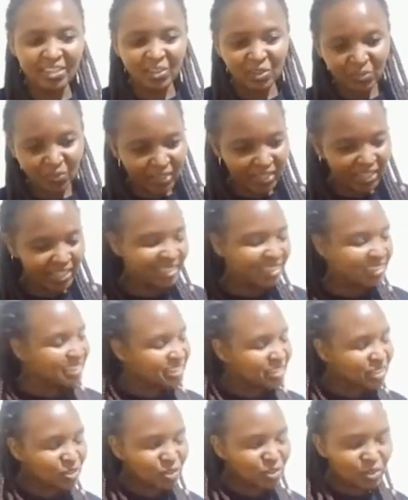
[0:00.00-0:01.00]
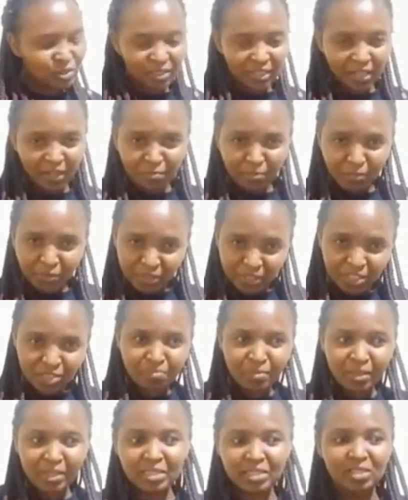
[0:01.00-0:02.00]
well, it's the
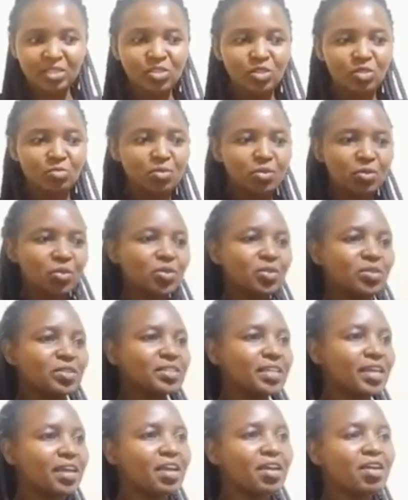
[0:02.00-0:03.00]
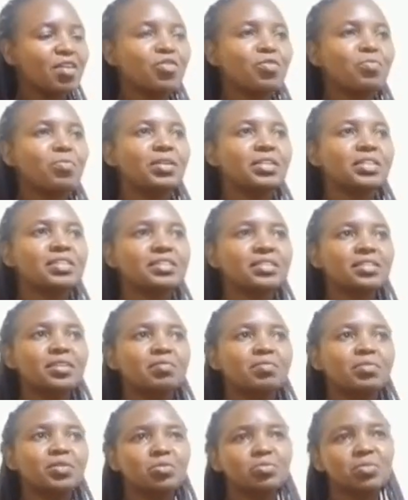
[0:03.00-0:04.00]
Christmas season, because everybody
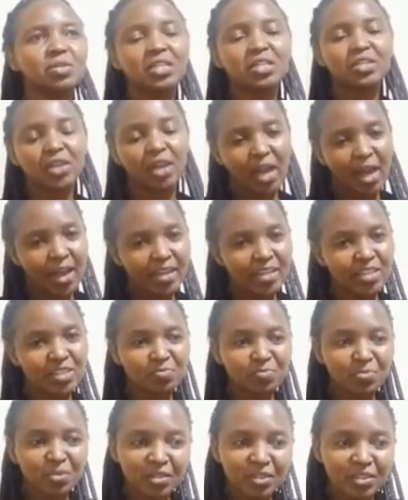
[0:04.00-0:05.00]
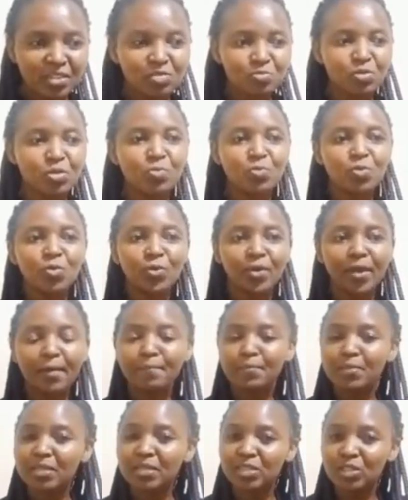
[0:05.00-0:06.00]
seems to be in high spirits. People were
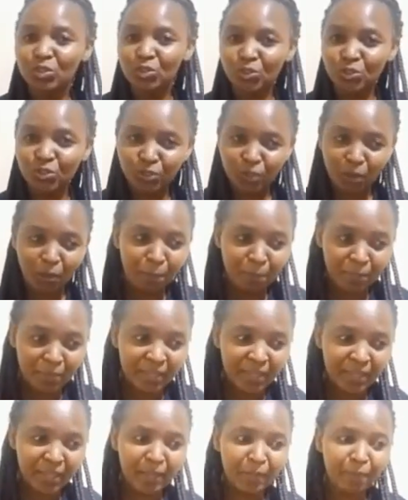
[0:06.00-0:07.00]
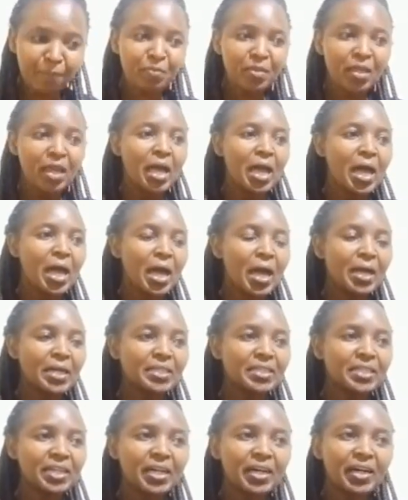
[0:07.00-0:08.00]
busy shopping.
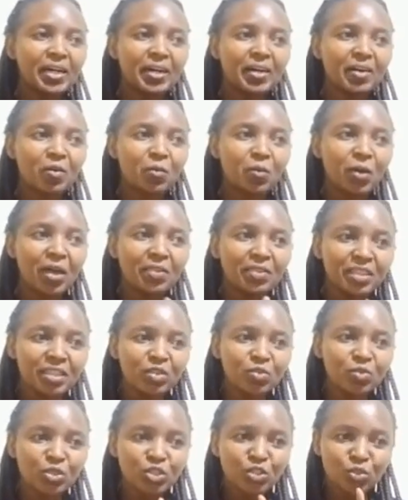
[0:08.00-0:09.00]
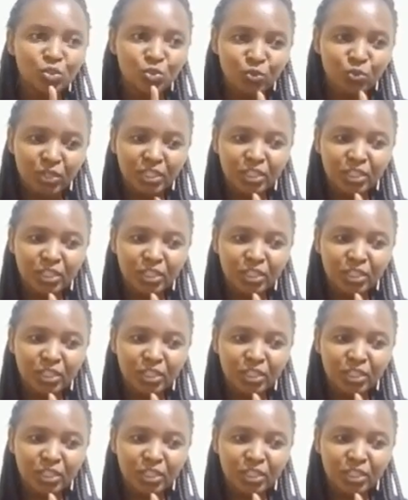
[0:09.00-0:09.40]
And one thing which really